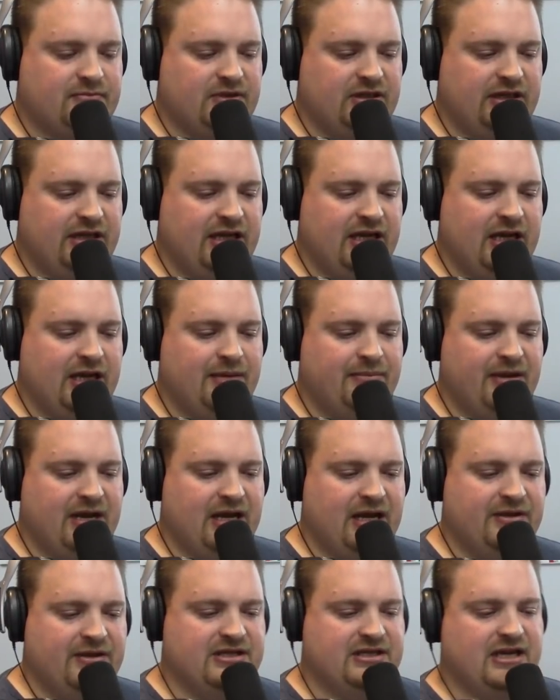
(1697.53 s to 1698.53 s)
and
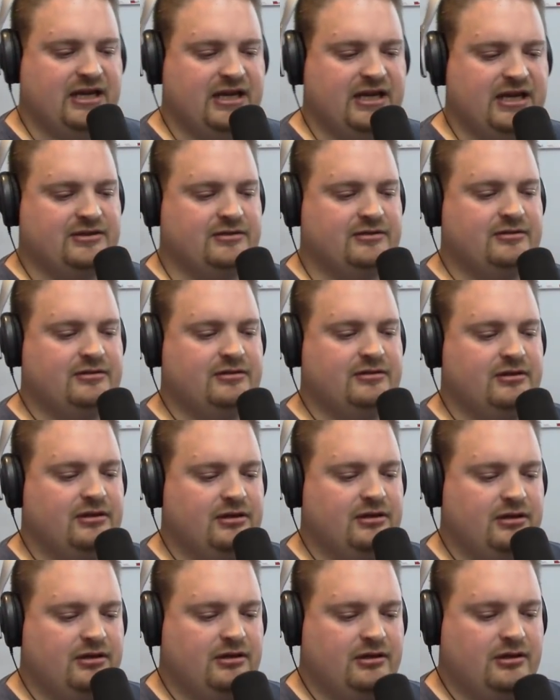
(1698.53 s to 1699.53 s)
man, these guys are
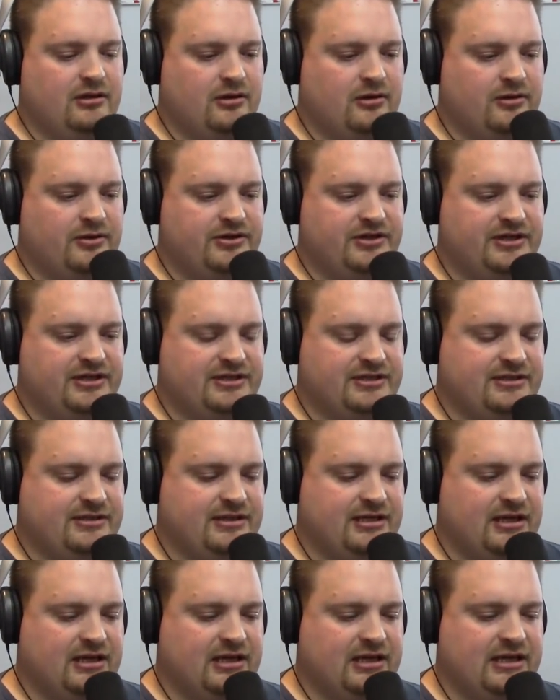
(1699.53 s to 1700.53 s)
just